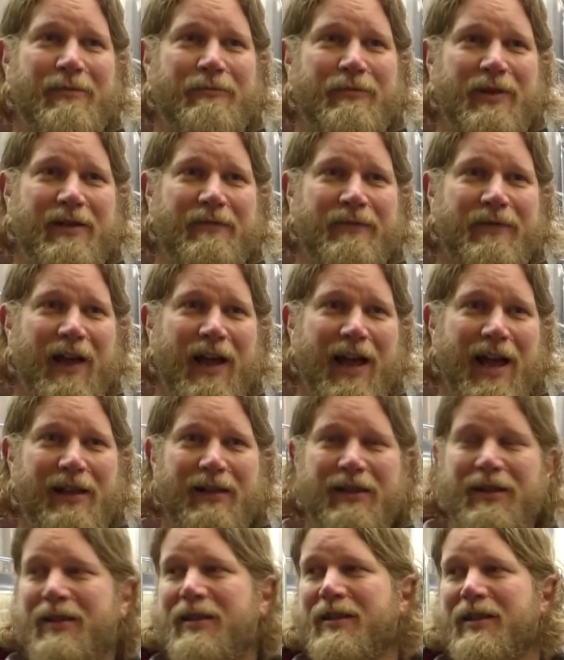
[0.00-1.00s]
we've
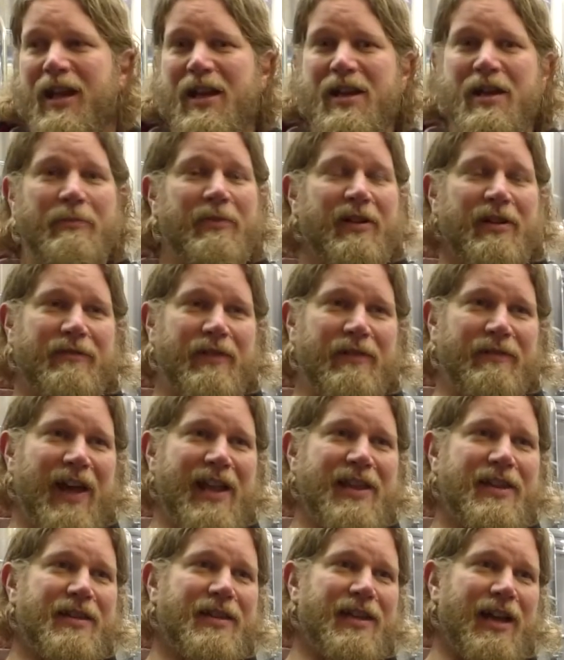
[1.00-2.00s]
held a number of
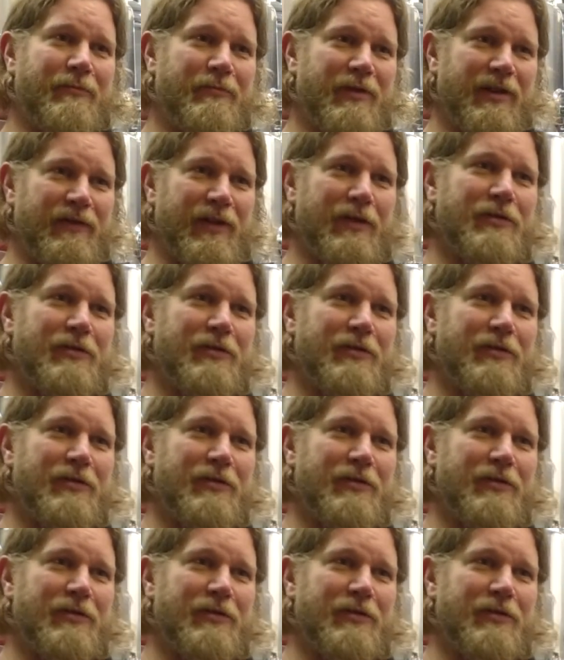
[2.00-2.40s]
events and we've